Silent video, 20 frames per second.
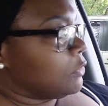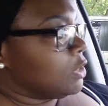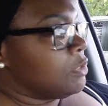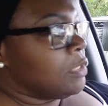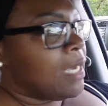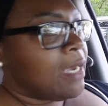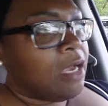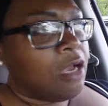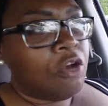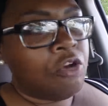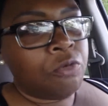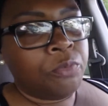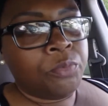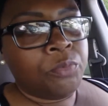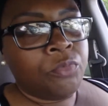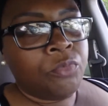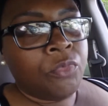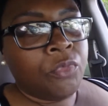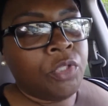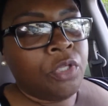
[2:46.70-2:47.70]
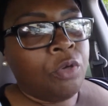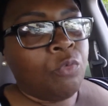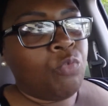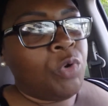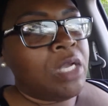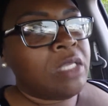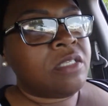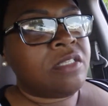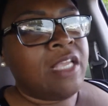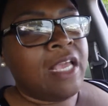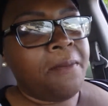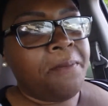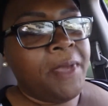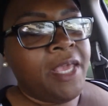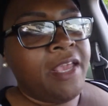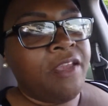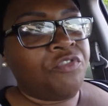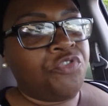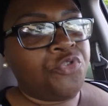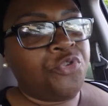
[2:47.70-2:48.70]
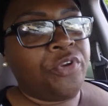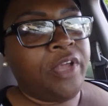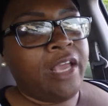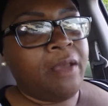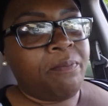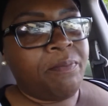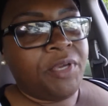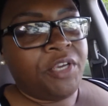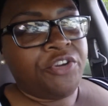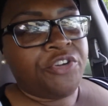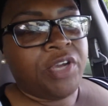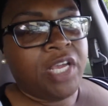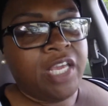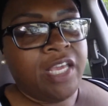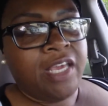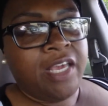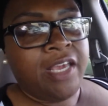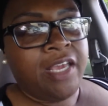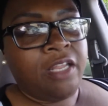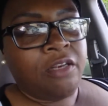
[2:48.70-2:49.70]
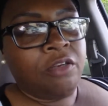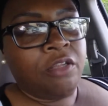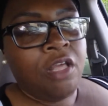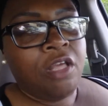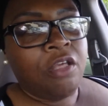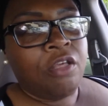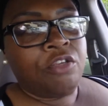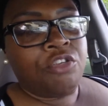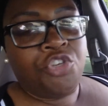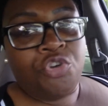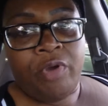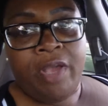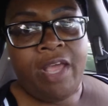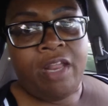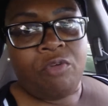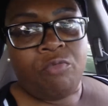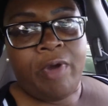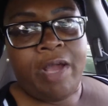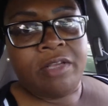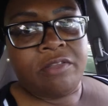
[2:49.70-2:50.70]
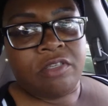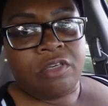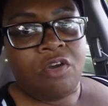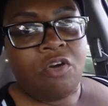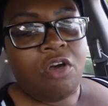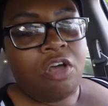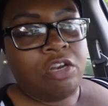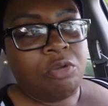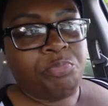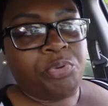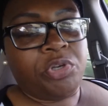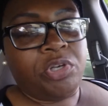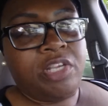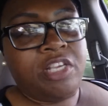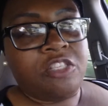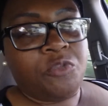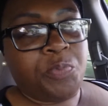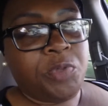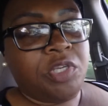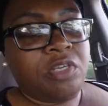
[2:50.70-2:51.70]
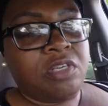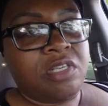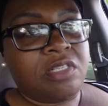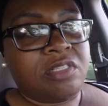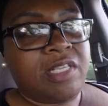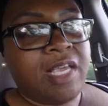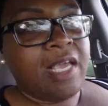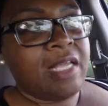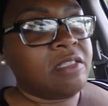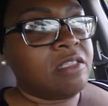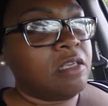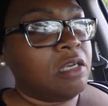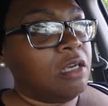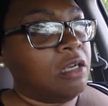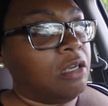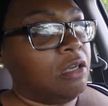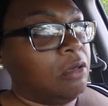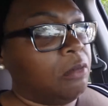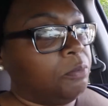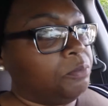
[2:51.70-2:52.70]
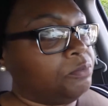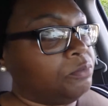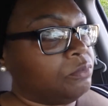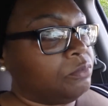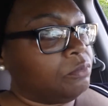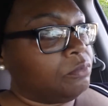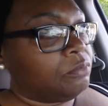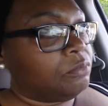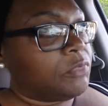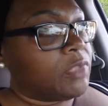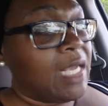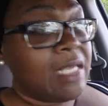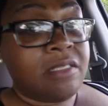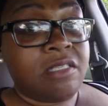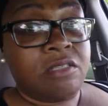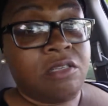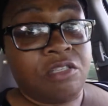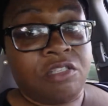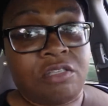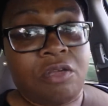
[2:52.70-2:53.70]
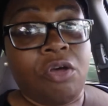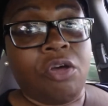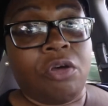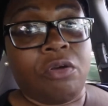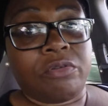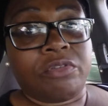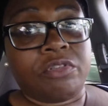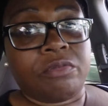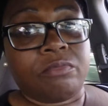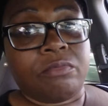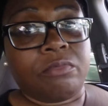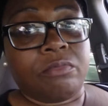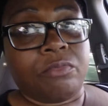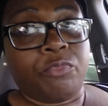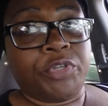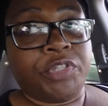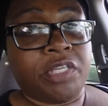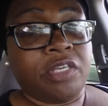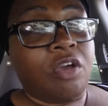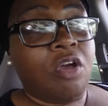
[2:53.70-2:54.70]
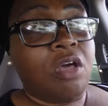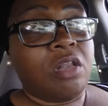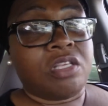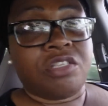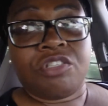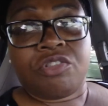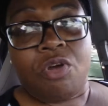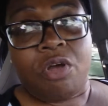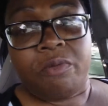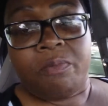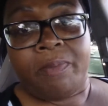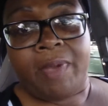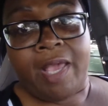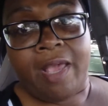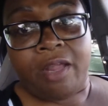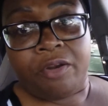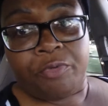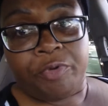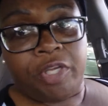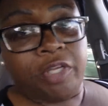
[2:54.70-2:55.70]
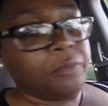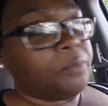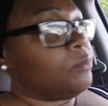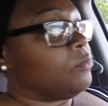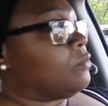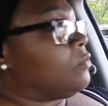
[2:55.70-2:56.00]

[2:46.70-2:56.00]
Now, once that man threw that beer can, you had a right to call the police because that's an assault. What they call assault and battery.